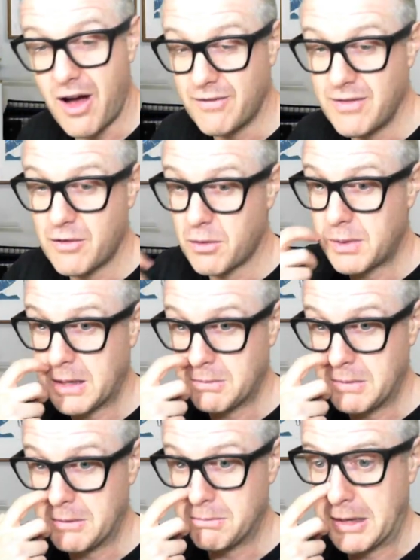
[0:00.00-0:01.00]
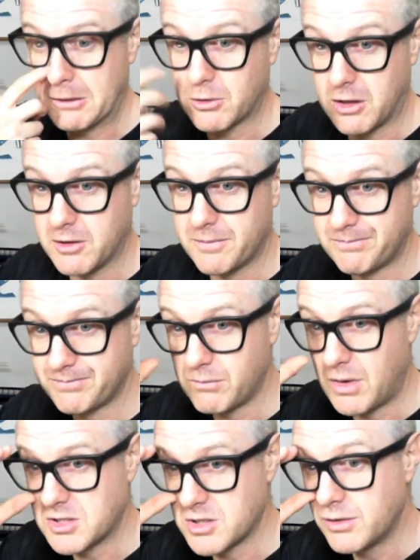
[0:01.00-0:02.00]
I've never played Metal Gear
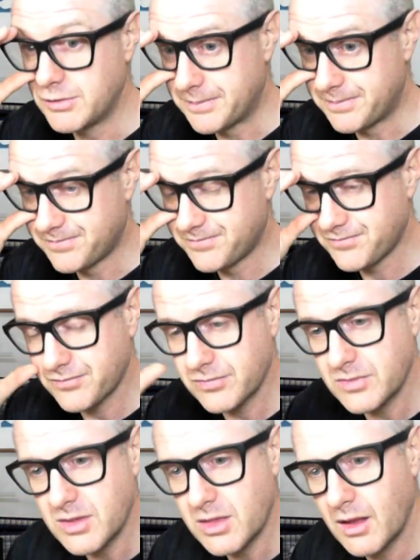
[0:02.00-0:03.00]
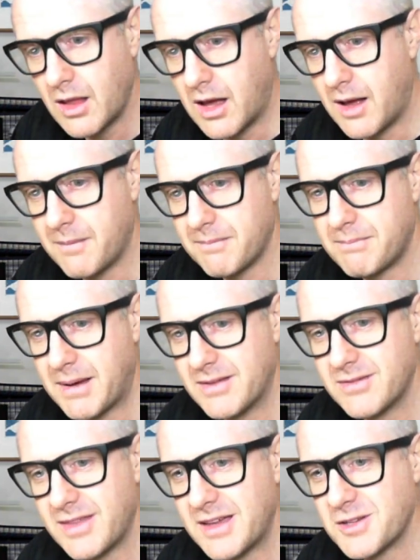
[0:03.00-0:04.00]
myself, but
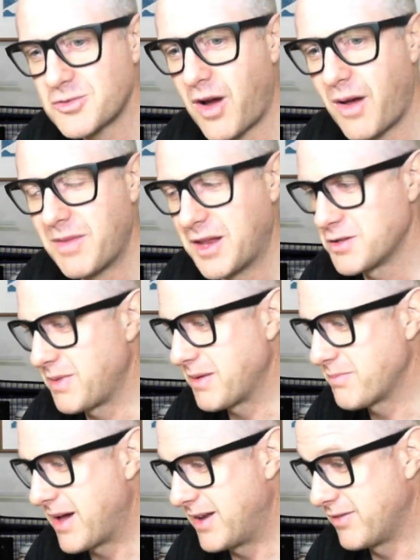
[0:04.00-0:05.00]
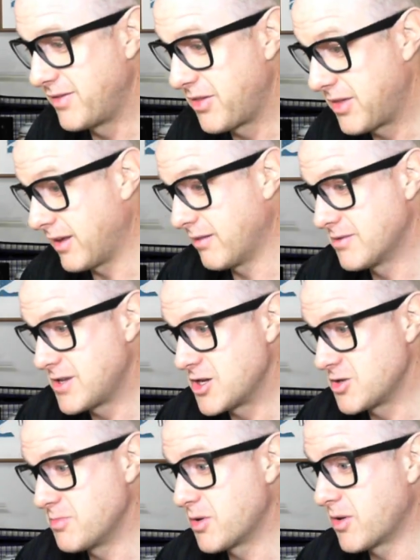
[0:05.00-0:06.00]
they describe that as being part of the thing,
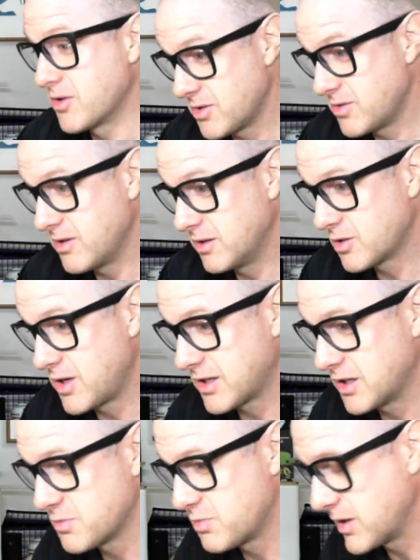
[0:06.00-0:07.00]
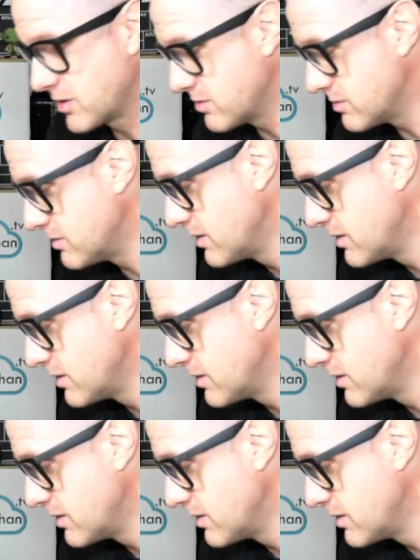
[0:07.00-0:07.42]
Sergeant Booker. So it looks like it's pretty cool.